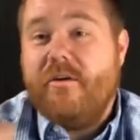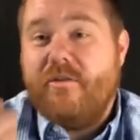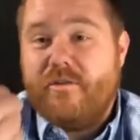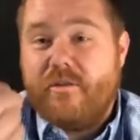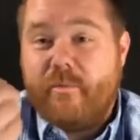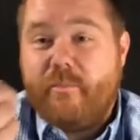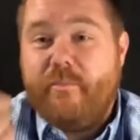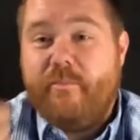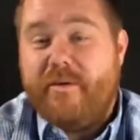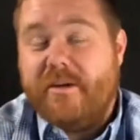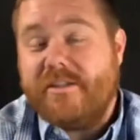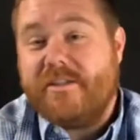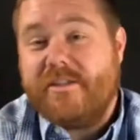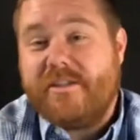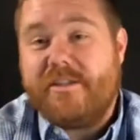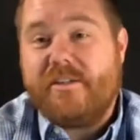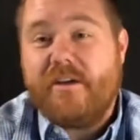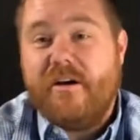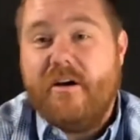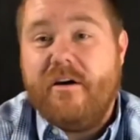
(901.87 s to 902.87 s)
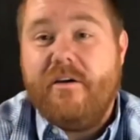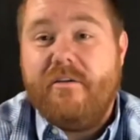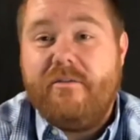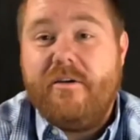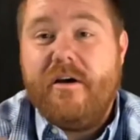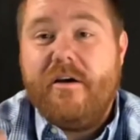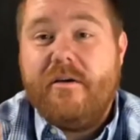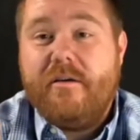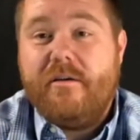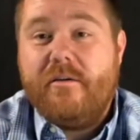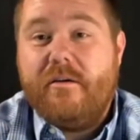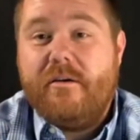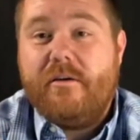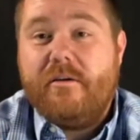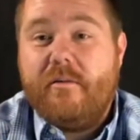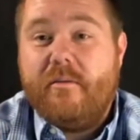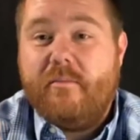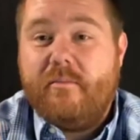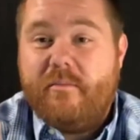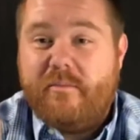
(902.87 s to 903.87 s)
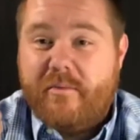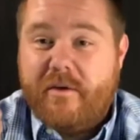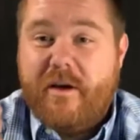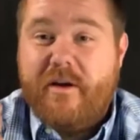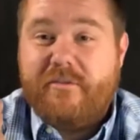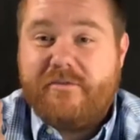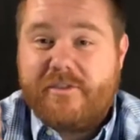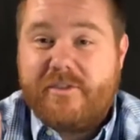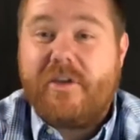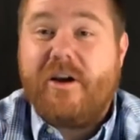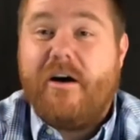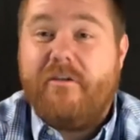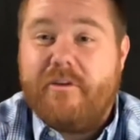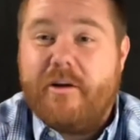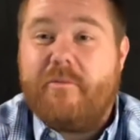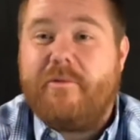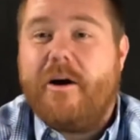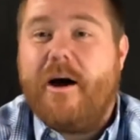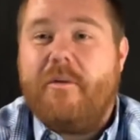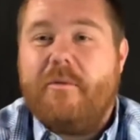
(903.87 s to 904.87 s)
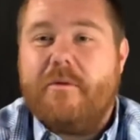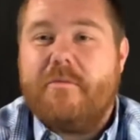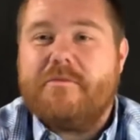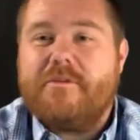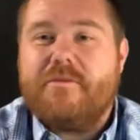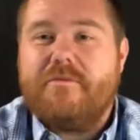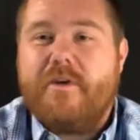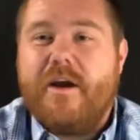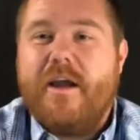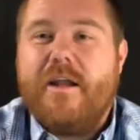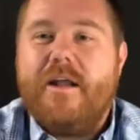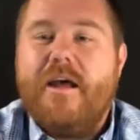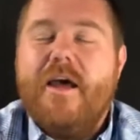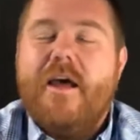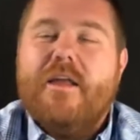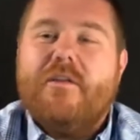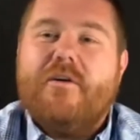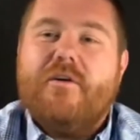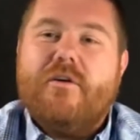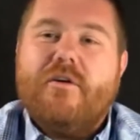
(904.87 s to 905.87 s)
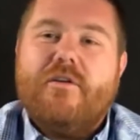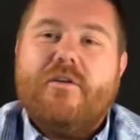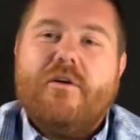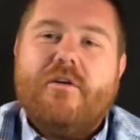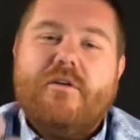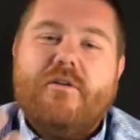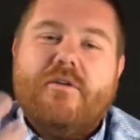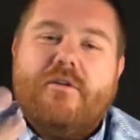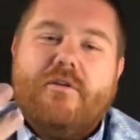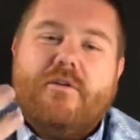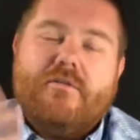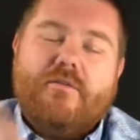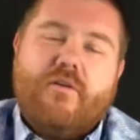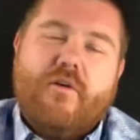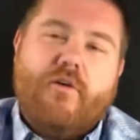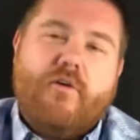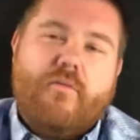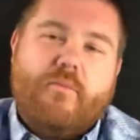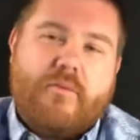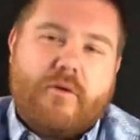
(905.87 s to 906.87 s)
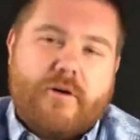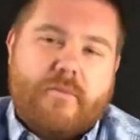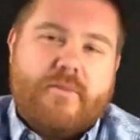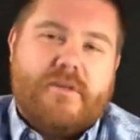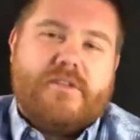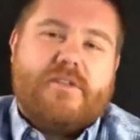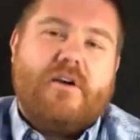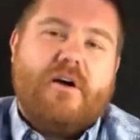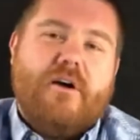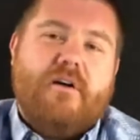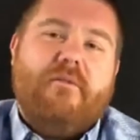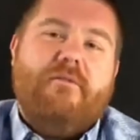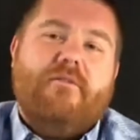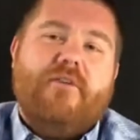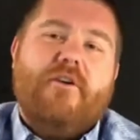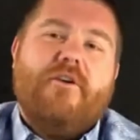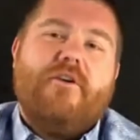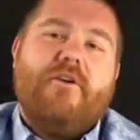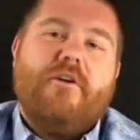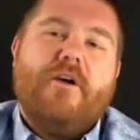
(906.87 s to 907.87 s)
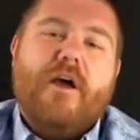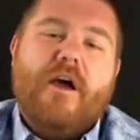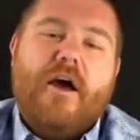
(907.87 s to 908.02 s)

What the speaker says: the business of solving problems, right? The whole purpose of your